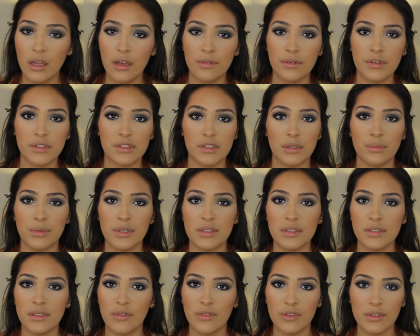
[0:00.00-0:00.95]
For some
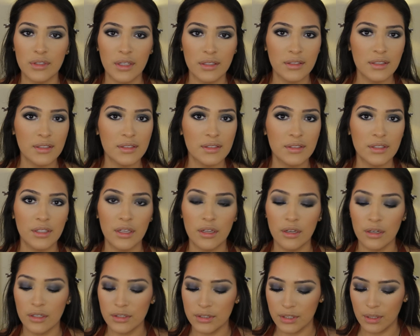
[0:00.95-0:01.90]
reason, I feel like this
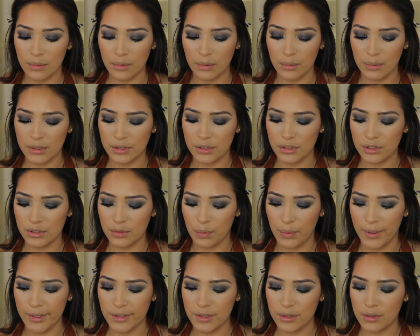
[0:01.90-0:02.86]
year, summer was just
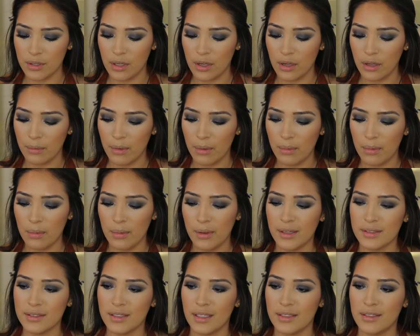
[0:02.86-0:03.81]
way too long. Maybe
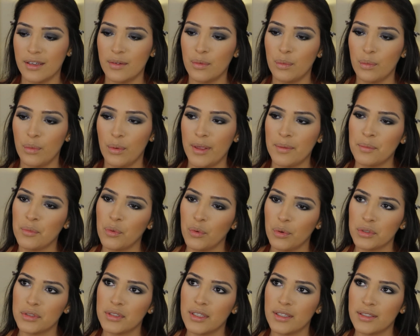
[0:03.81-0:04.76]
because I did way
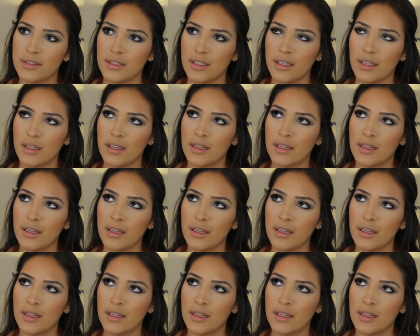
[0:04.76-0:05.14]
more than